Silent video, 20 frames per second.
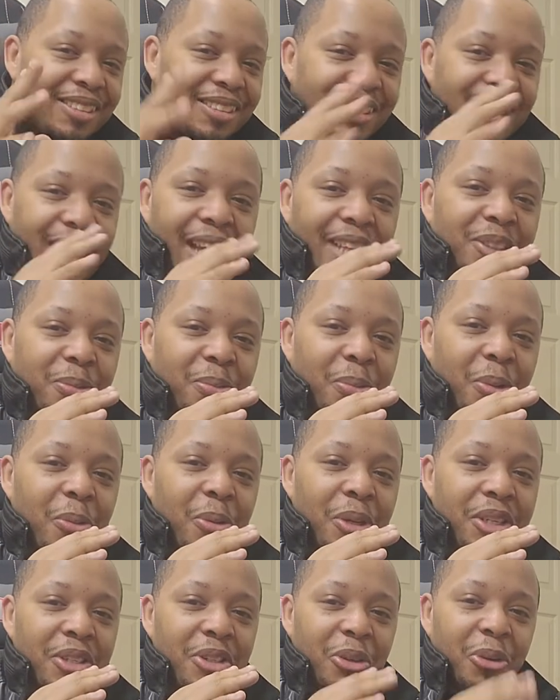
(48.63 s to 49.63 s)
That's what
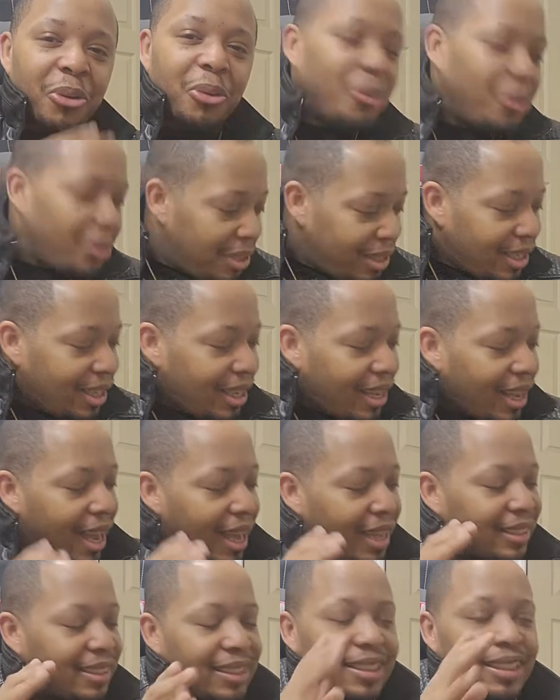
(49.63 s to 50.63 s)
we do.
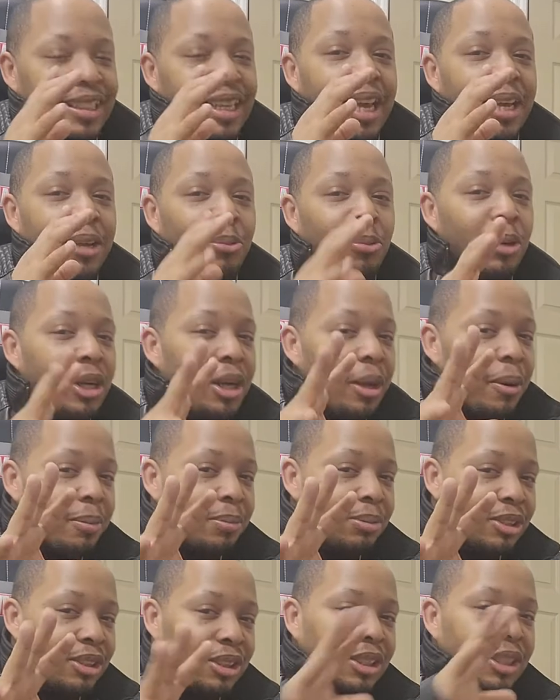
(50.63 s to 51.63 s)
And today we are
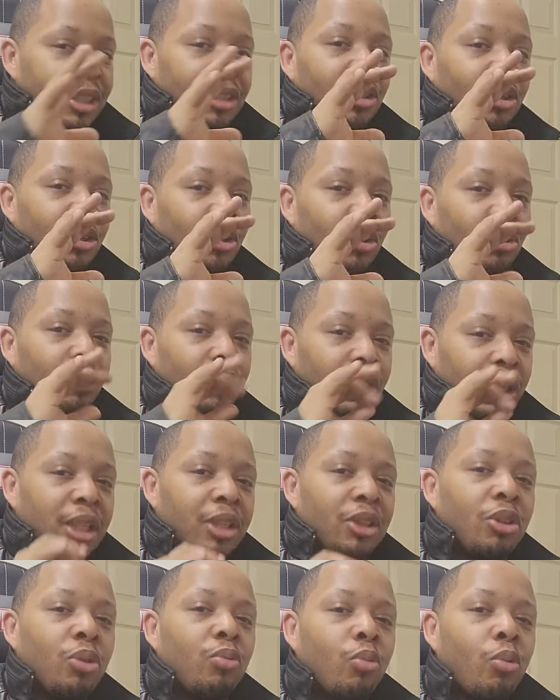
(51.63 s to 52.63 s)
still
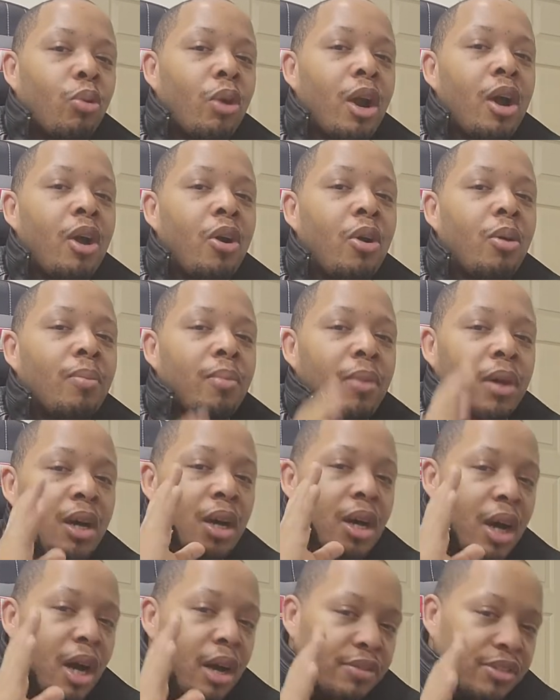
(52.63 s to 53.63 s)
in the realm
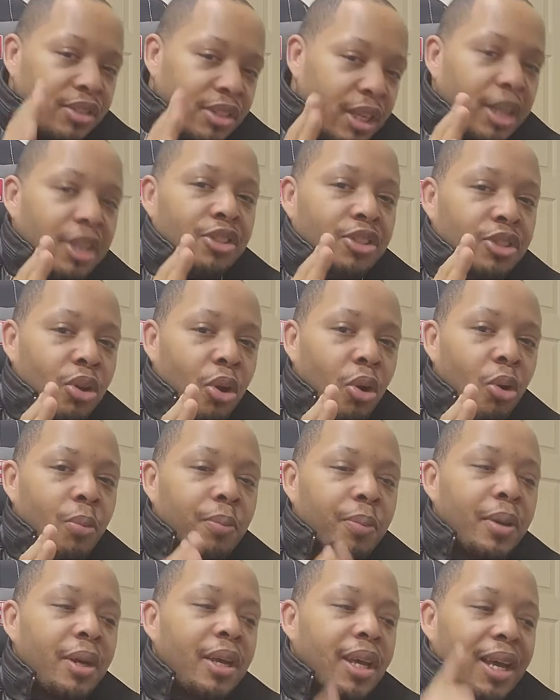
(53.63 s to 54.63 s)
of
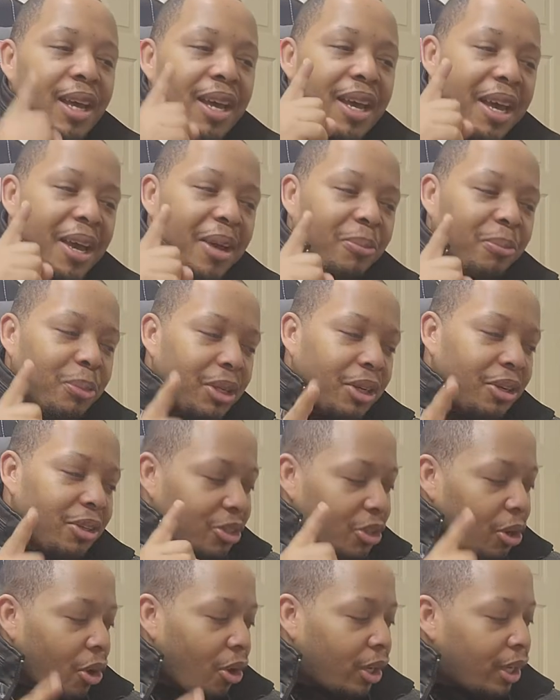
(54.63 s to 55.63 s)
Zenescope, and we are
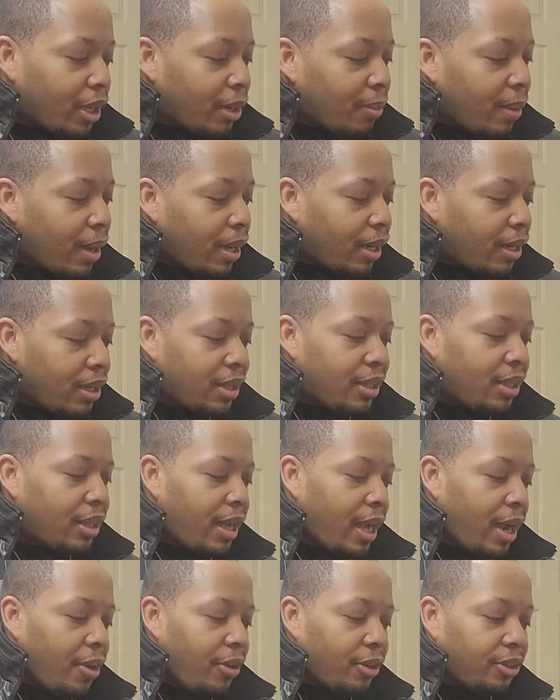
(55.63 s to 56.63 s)
talking about another
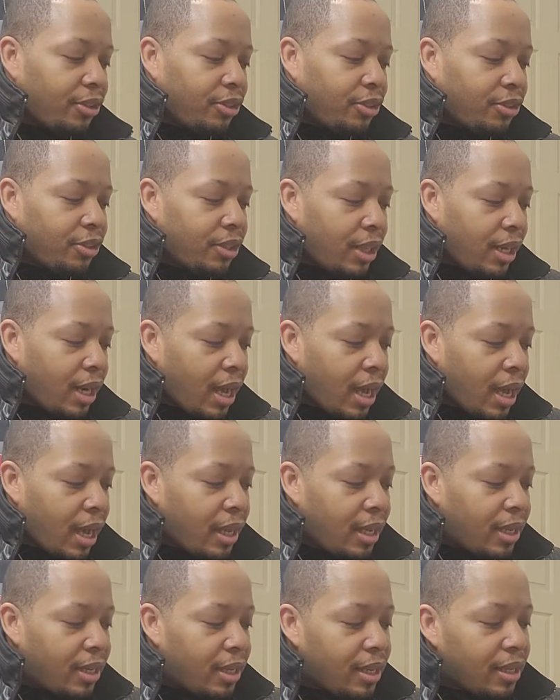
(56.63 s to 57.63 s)
character that
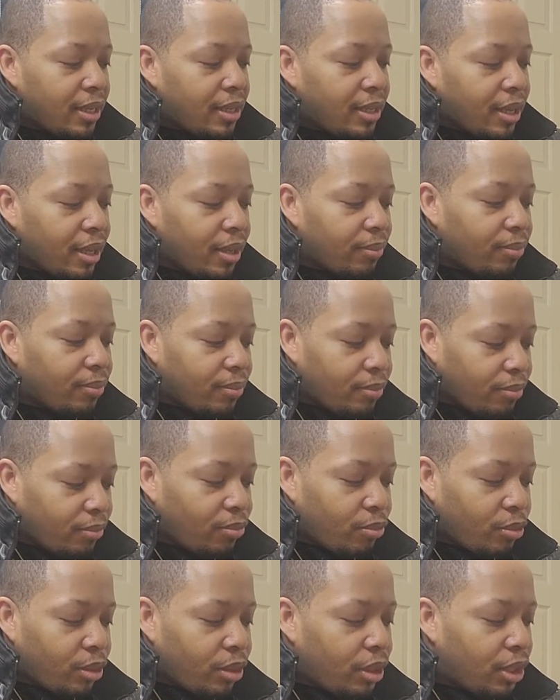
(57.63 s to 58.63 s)
I
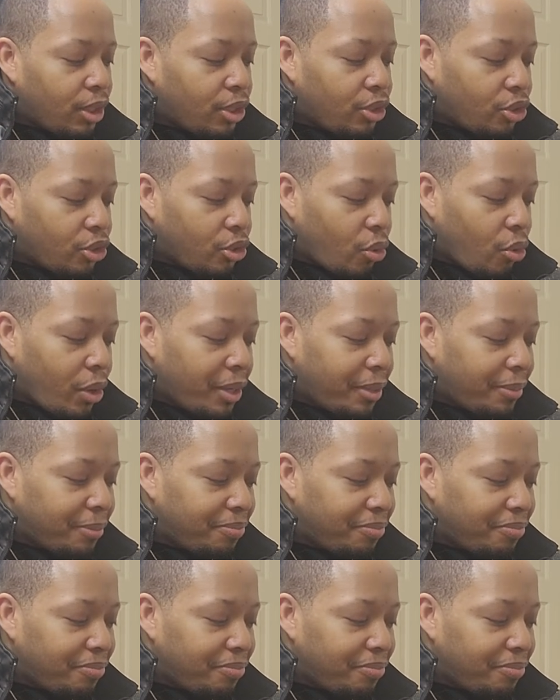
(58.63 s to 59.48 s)
really enjoy.